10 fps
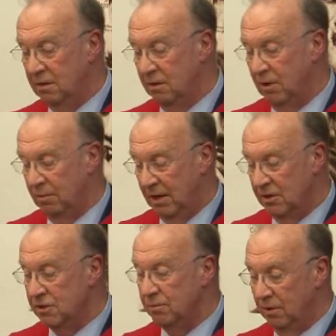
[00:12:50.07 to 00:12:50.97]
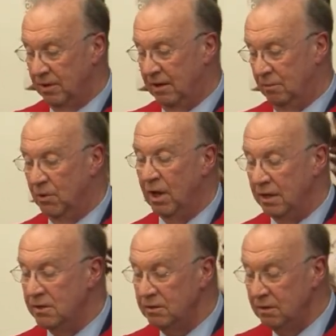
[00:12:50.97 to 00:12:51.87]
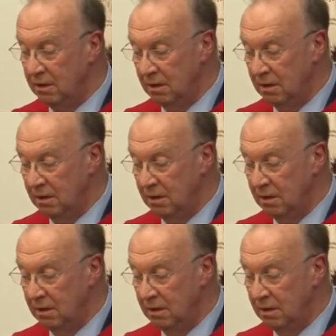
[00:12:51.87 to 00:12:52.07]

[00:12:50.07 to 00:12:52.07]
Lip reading: that we managed to put that in place.